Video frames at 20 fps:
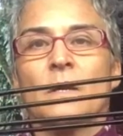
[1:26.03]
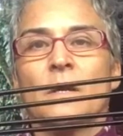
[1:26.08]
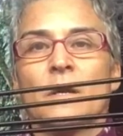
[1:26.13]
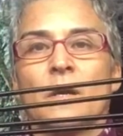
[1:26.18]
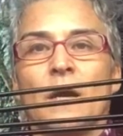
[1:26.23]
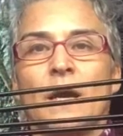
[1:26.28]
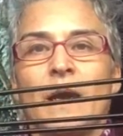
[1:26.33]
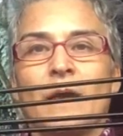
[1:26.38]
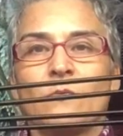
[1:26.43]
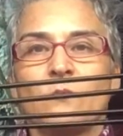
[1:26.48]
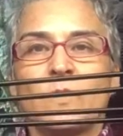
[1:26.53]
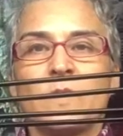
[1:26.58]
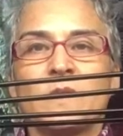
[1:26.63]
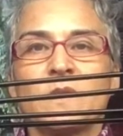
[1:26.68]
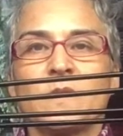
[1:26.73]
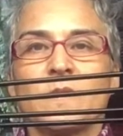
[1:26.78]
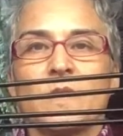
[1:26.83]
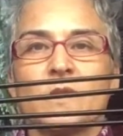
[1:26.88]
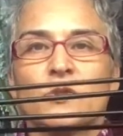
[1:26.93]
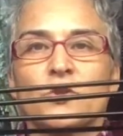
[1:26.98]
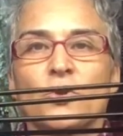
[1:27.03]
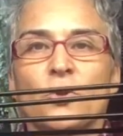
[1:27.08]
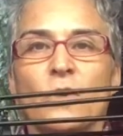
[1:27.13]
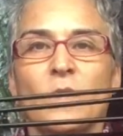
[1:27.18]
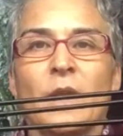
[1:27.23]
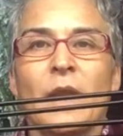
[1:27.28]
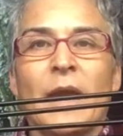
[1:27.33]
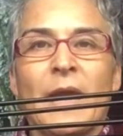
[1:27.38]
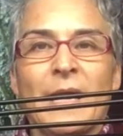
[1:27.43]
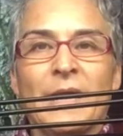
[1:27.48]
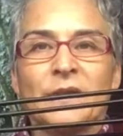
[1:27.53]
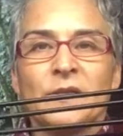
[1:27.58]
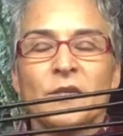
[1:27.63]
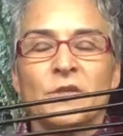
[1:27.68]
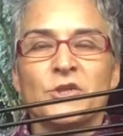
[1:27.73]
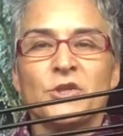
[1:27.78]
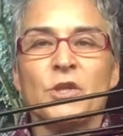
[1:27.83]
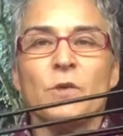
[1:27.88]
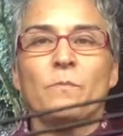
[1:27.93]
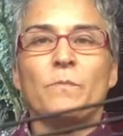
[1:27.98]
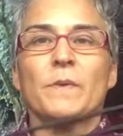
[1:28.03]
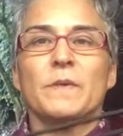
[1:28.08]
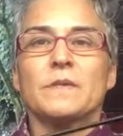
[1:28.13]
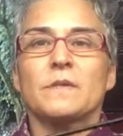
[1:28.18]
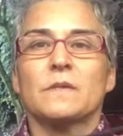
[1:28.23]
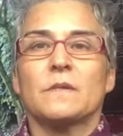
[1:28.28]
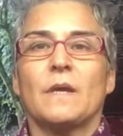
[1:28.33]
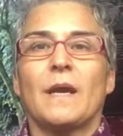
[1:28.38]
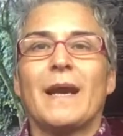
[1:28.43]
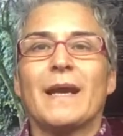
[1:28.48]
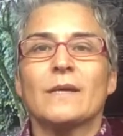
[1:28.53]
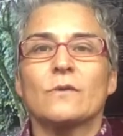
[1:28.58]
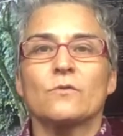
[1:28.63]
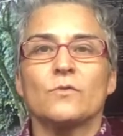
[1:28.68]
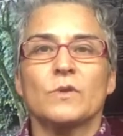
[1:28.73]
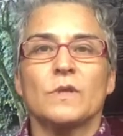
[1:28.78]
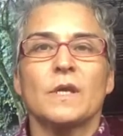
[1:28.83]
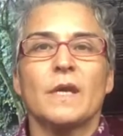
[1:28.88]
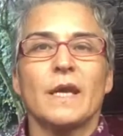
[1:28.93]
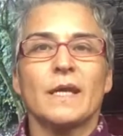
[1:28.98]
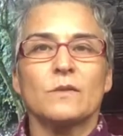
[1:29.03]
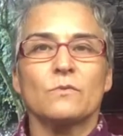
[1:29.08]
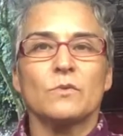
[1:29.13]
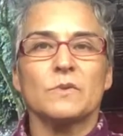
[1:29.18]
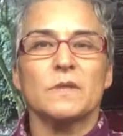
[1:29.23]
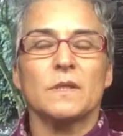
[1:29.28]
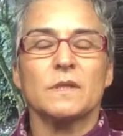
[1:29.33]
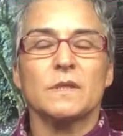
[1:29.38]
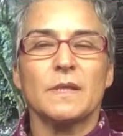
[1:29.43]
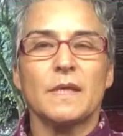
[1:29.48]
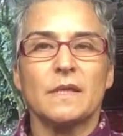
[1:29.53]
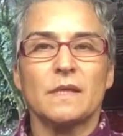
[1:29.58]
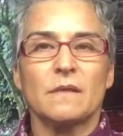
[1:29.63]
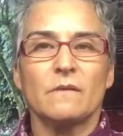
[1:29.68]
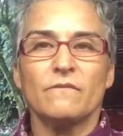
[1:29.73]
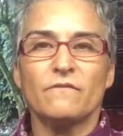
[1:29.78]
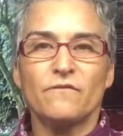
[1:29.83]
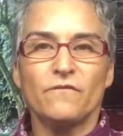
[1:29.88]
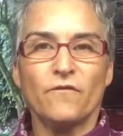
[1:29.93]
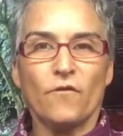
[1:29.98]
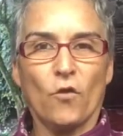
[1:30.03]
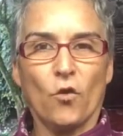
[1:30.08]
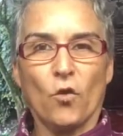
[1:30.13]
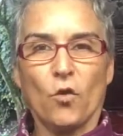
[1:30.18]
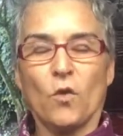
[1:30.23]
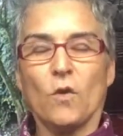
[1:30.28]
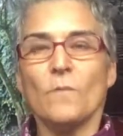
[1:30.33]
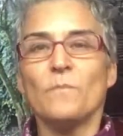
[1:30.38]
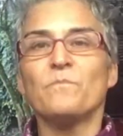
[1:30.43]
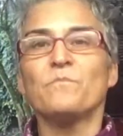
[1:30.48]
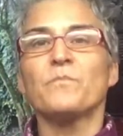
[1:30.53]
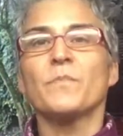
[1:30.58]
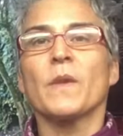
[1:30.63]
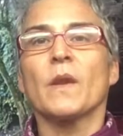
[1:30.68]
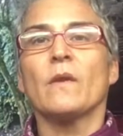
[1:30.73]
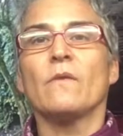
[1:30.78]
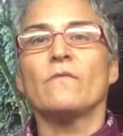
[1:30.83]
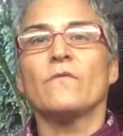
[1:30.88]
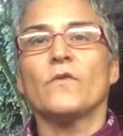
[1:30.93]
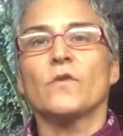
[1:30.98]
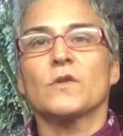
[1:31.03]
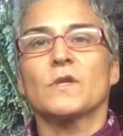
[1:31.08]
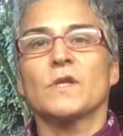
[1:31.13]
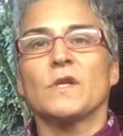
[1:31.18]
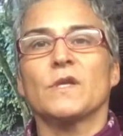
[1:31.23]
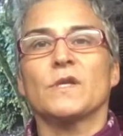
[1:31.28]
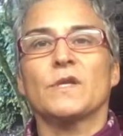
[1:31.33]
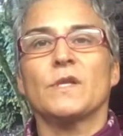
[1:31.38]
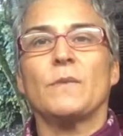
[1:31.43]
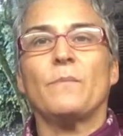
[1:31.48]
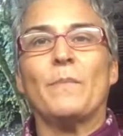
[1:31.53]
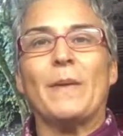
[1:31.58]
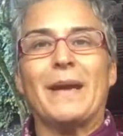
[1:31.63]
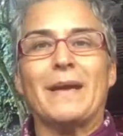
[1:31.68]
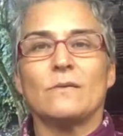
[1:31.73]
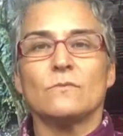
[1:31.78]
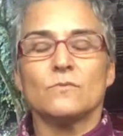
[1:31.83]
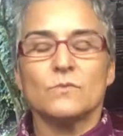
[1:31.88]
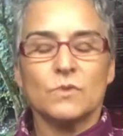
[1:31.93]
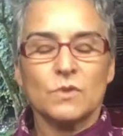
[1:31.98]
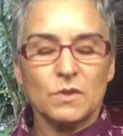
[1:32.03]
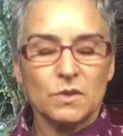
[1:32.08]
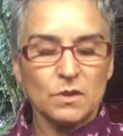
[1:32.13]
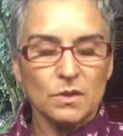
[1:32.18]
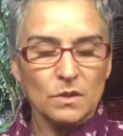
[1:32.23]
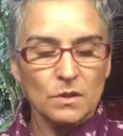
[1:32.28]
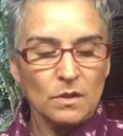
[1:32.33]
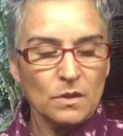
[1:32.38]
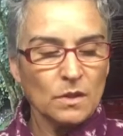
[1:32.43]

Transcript: I researched online. The cheapest I could get was a set of 4 for £30.